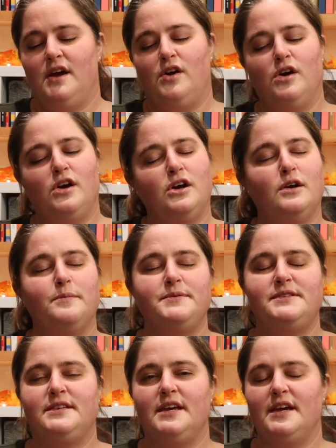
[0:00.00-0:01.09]

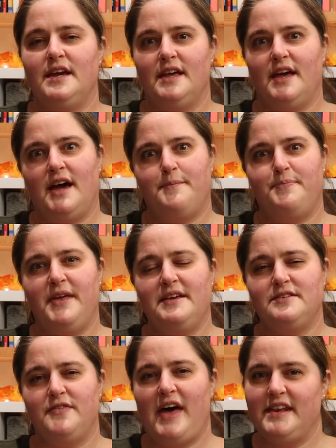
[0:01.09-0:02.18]
herbs, um, things
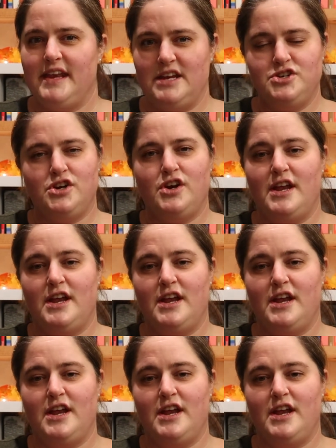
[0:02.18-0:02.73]
of that nature.